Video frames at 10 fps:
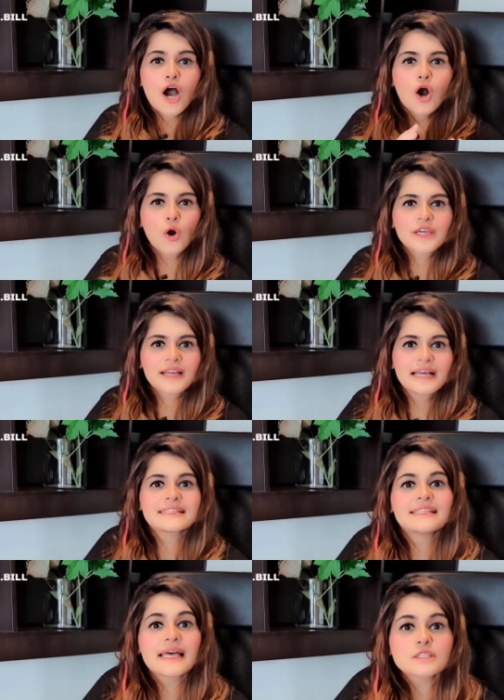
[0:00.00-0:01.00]
Okay
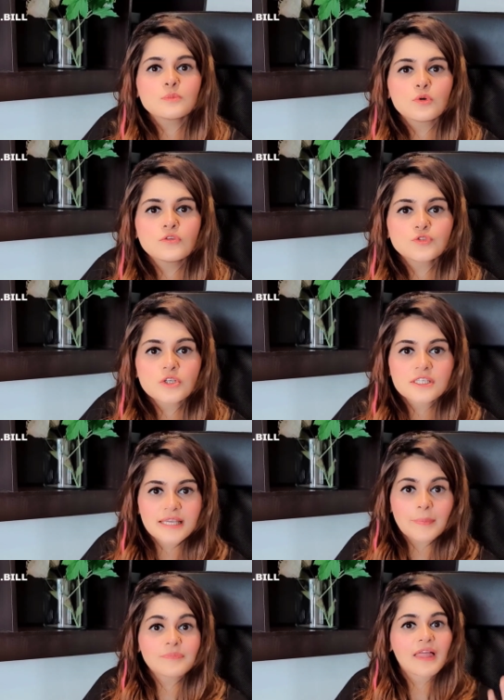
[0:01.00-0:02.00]
guys, let's move to
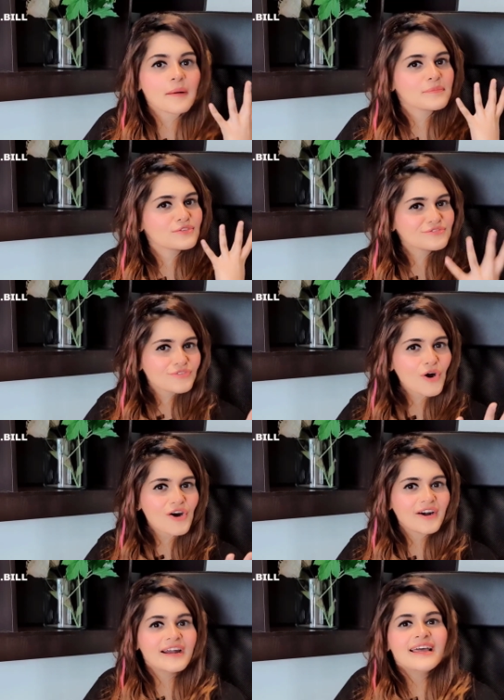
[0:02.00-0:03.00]
step number
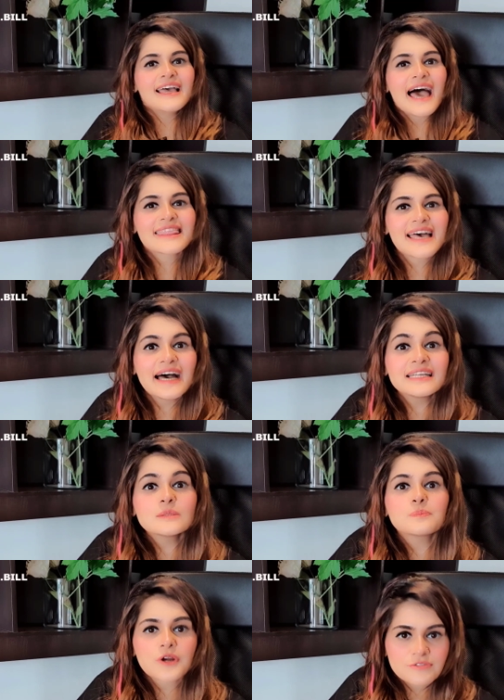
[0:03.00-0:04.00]
4, and that
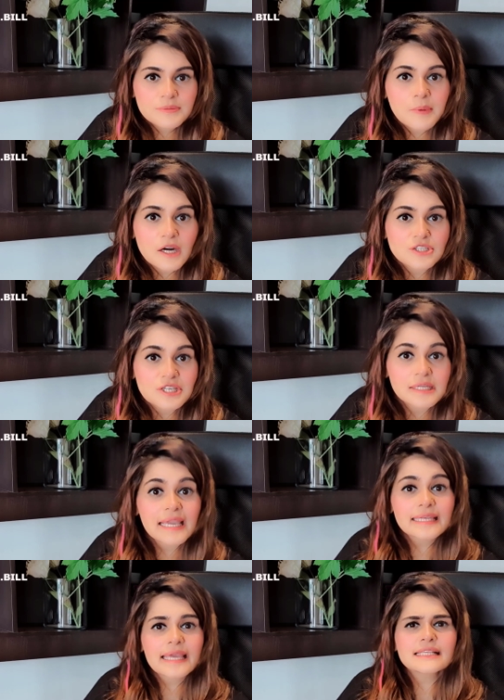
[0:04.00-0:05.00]
is profit margin.
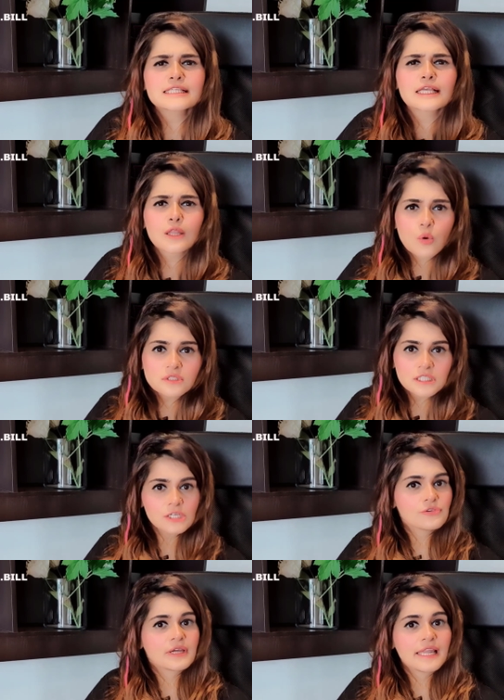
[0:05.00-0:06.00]
It is
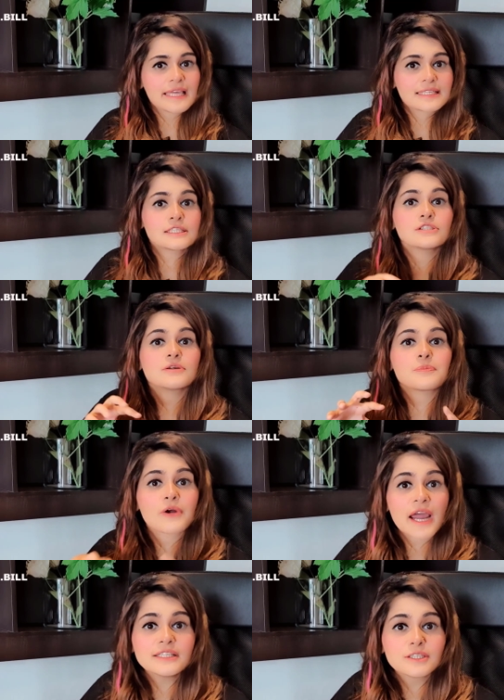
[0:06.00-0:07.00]
closely related to the
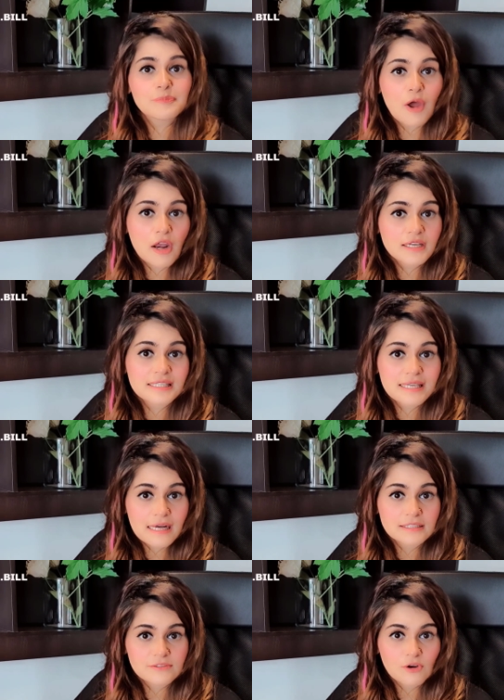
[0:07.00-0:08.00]
price your product
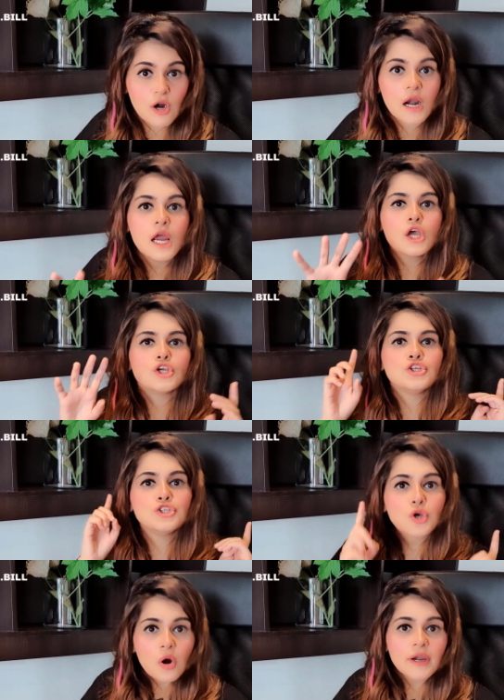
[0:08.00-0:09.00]
sells for.
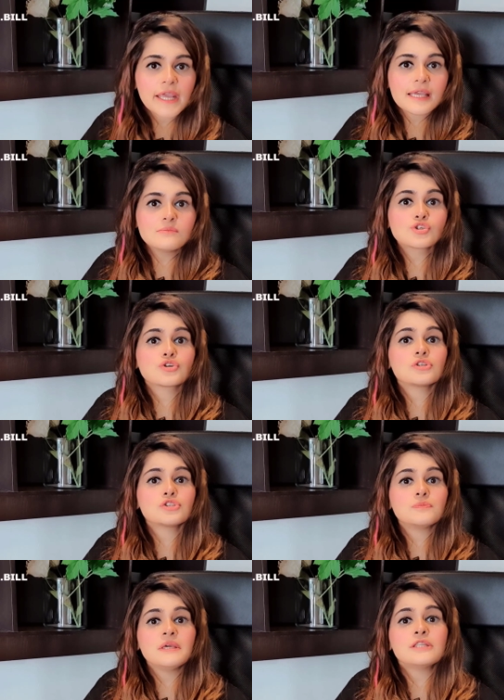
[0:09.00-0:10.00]
Your aim should
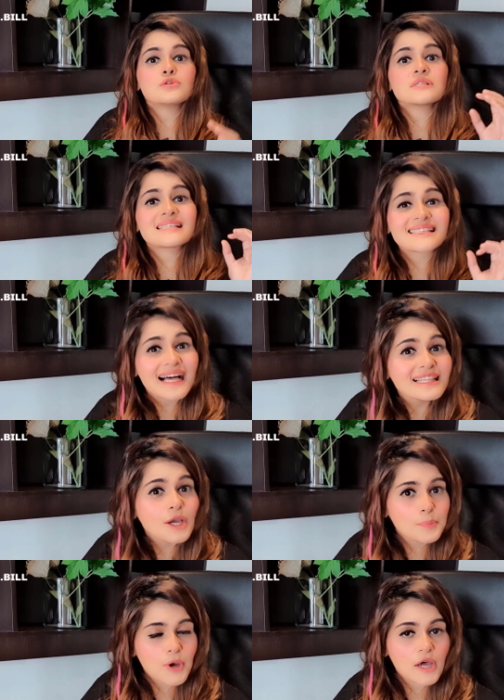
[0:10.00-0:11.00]
be to sell
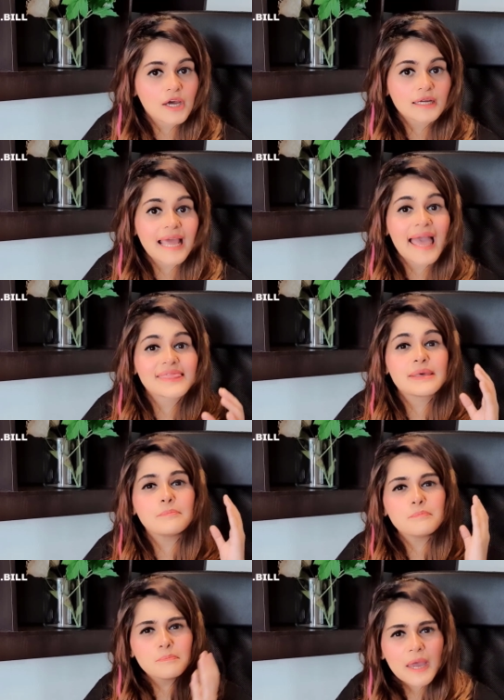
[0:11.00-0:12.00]
your product at the
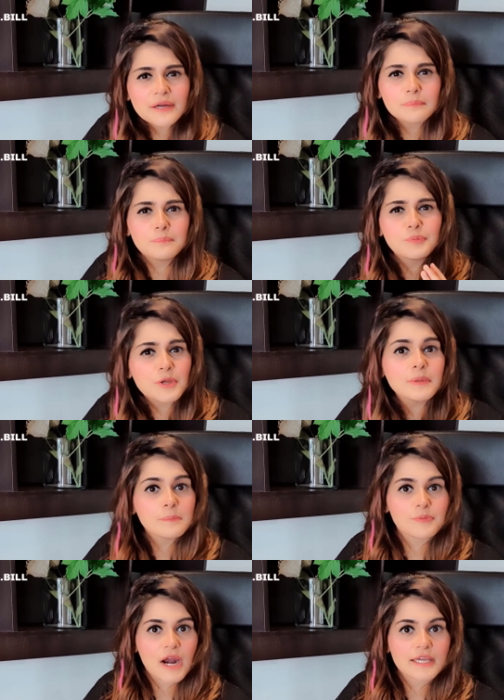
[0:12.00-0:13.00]

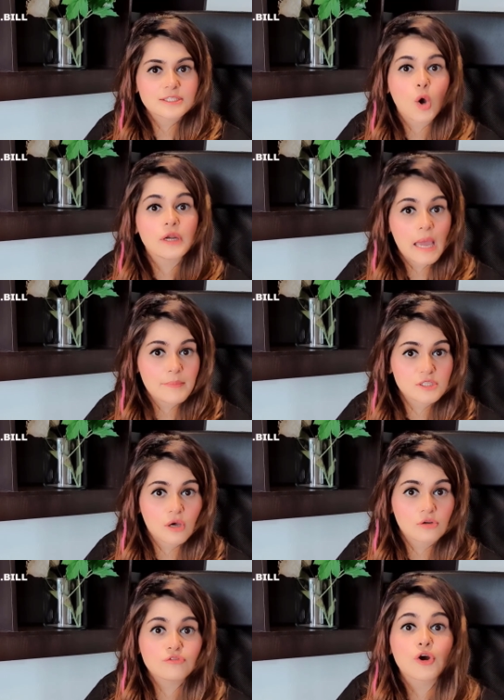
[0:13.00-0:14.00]
premium price on
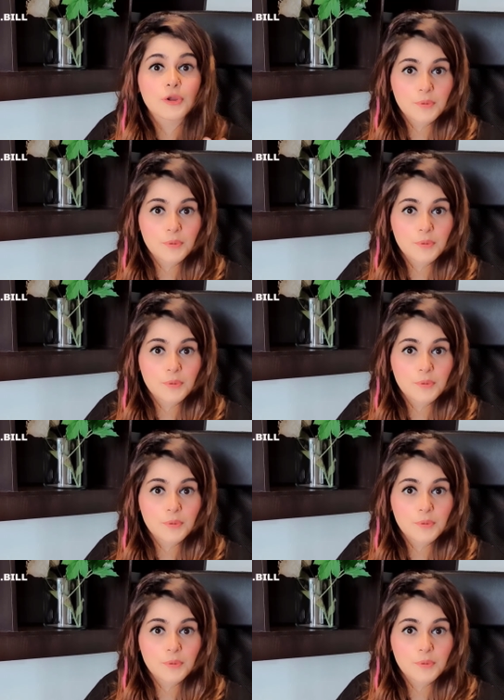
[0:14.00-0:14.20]
Amazon for your